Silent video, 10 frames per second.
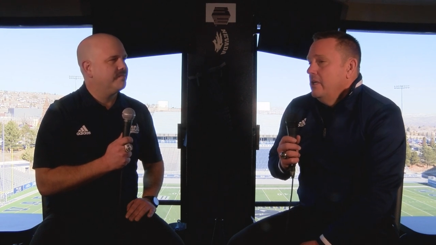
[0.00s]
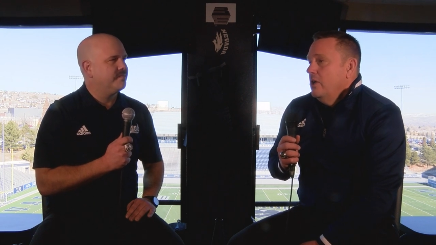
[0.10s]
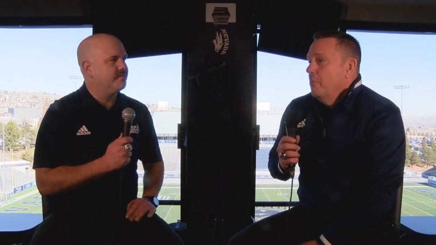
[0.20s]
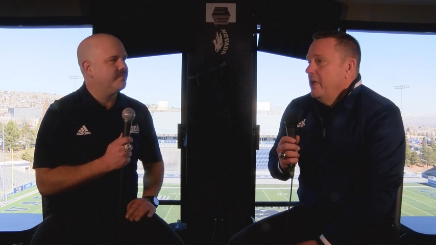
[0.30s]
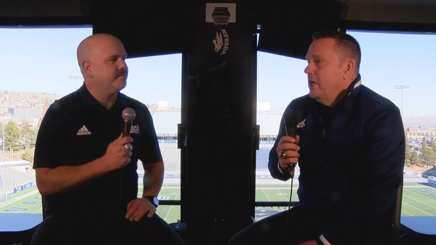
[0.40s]
Speaker 1: you
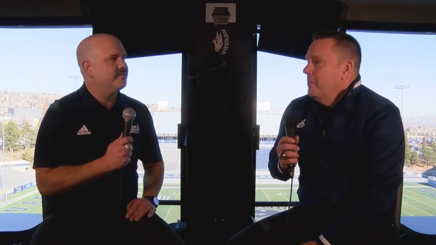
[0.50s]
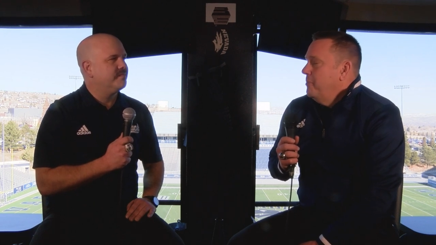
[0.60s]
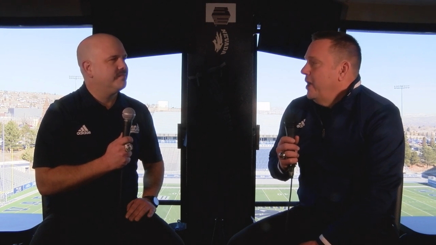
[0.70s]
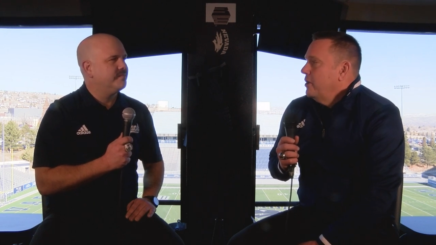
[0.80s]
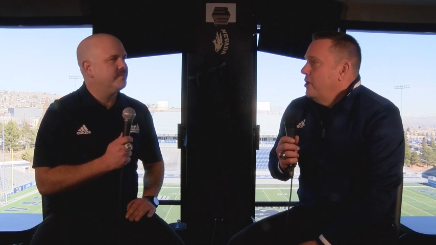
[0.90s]
know become a
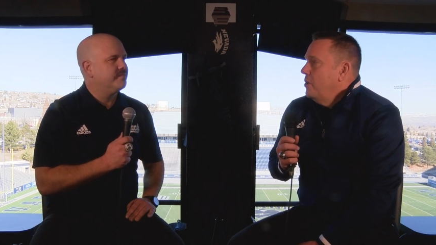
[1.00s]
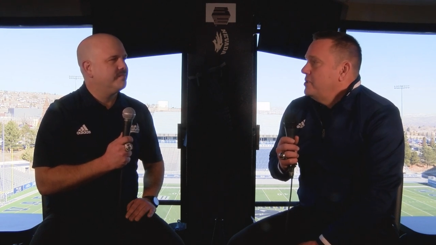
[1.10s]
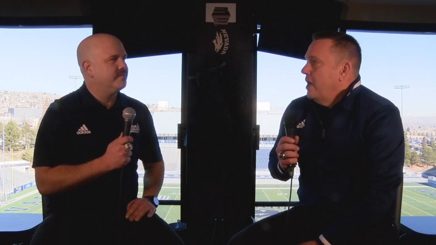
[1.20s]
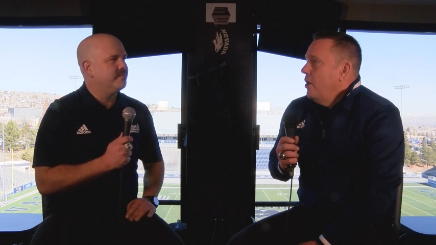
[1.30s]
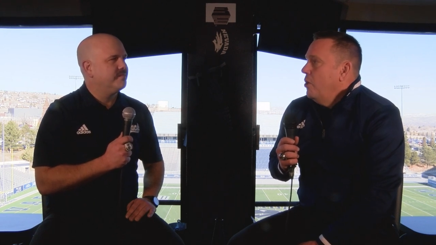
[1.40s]
better coach.
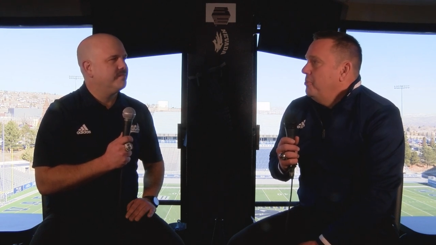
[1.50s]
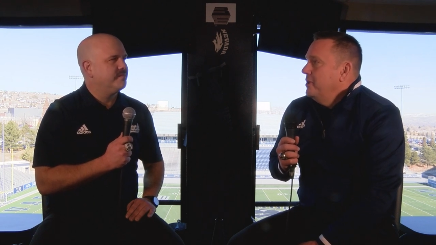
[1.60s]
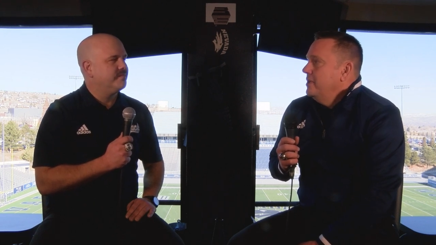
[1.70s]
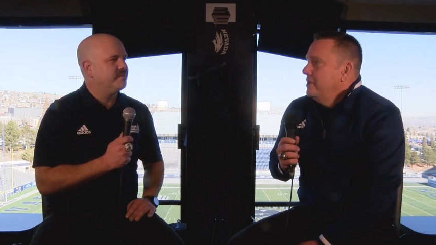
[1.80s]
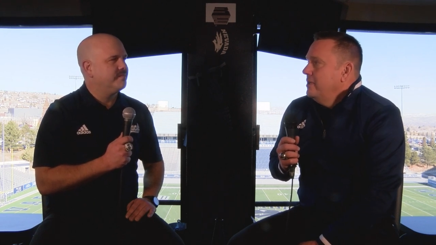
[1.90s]
I hope
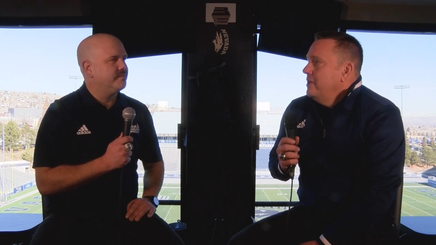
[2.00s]
and